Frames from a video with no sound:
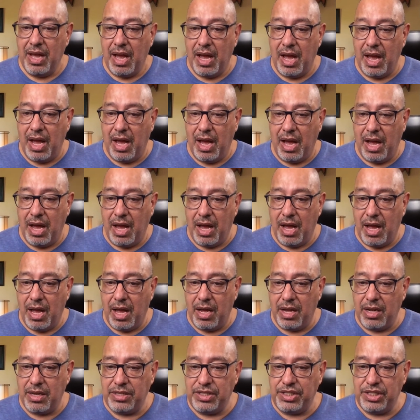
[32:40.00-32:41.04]

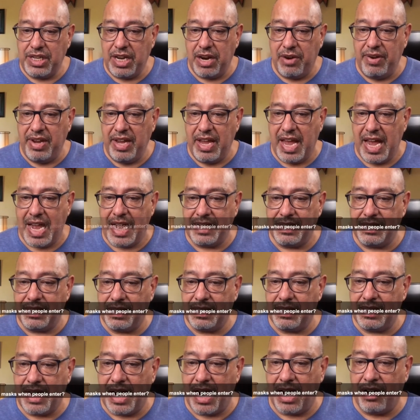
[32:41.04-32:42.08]
Sherry
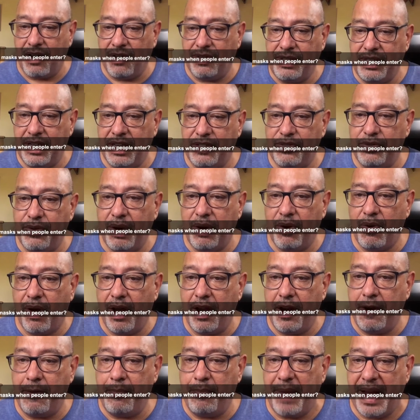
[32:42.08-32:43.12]
asks, are hotels
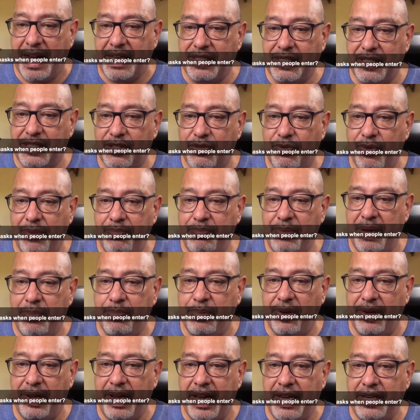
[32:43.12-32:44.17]
require masks when
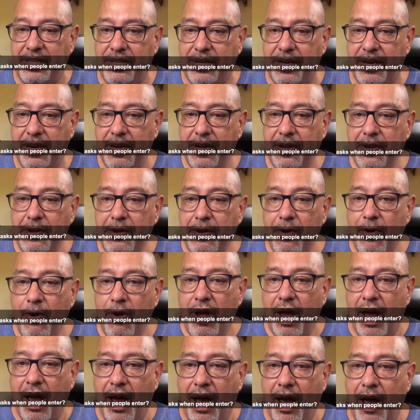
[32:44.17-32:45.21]
people enter?
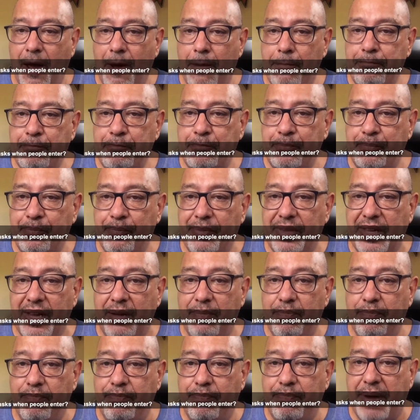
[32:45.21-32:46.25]

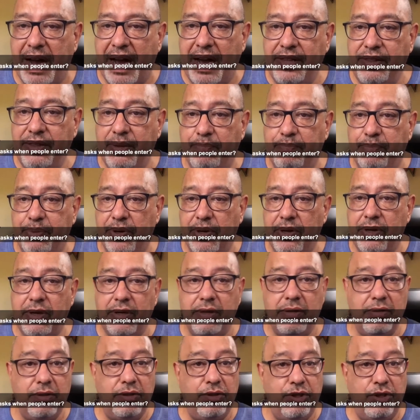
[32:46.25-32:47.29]
By the
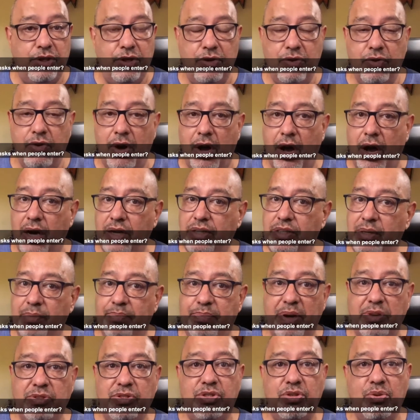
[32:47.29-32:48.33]
book, you are
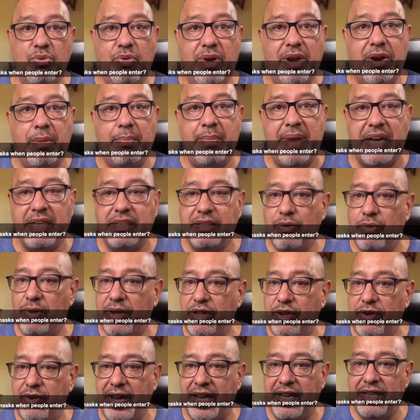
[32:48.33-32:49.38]
supposed to wear a mask when
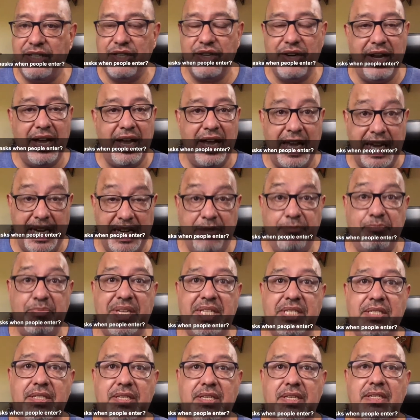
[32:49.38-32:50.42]
you enter any
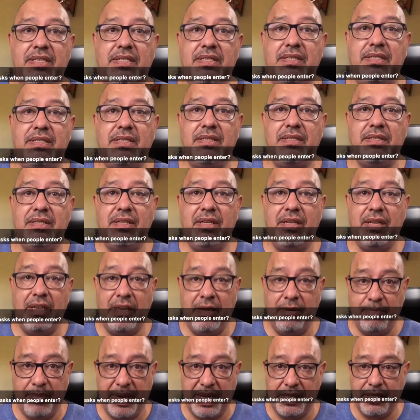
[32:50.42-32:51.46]
business
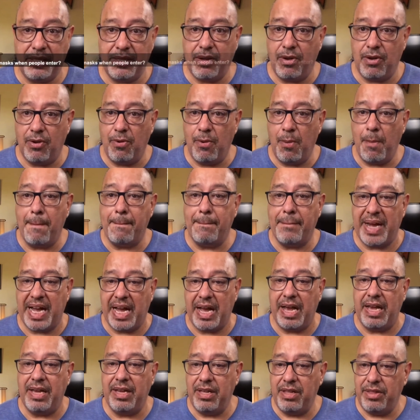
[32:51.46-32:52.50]
in Mexico,
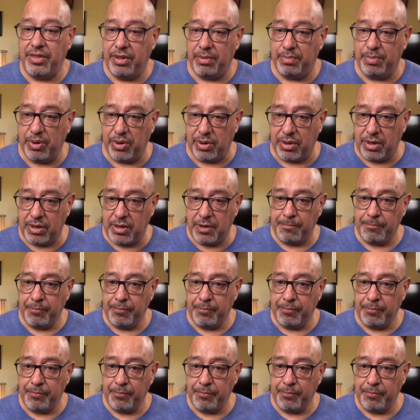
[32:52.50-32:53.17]
by the book.